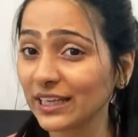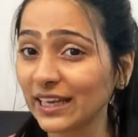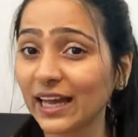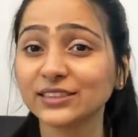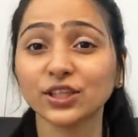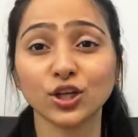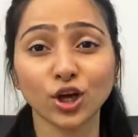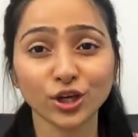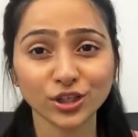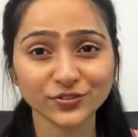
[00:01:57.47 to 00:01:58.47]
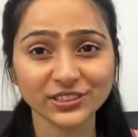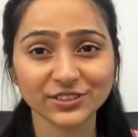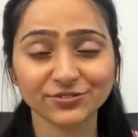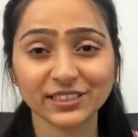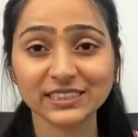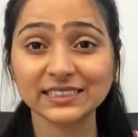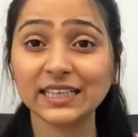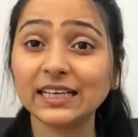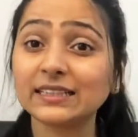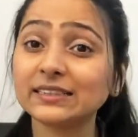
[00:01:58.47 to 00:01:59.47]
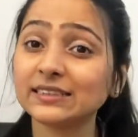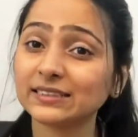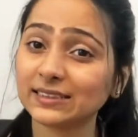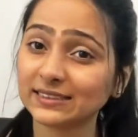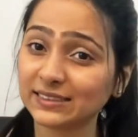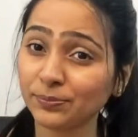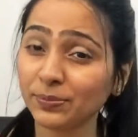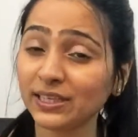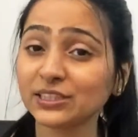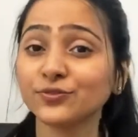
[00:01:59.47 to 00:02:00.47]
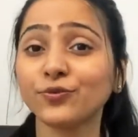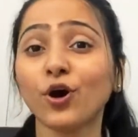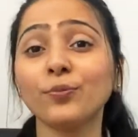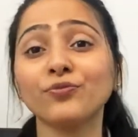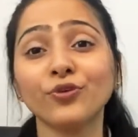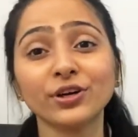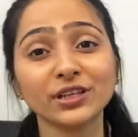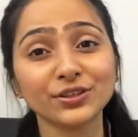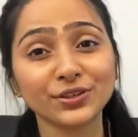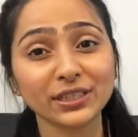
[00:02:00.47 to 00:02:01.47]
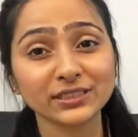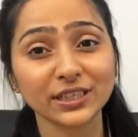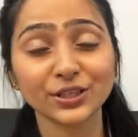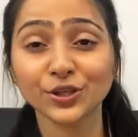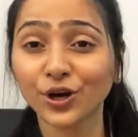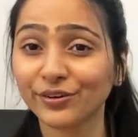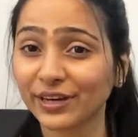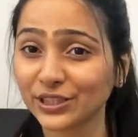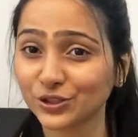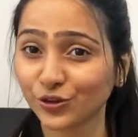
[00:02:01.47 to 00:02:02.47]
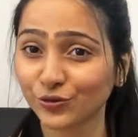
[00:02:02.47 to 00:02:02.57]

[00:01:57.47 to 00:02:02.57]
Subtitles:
has a lot of stiffness, this is the simplest form for increasing your range of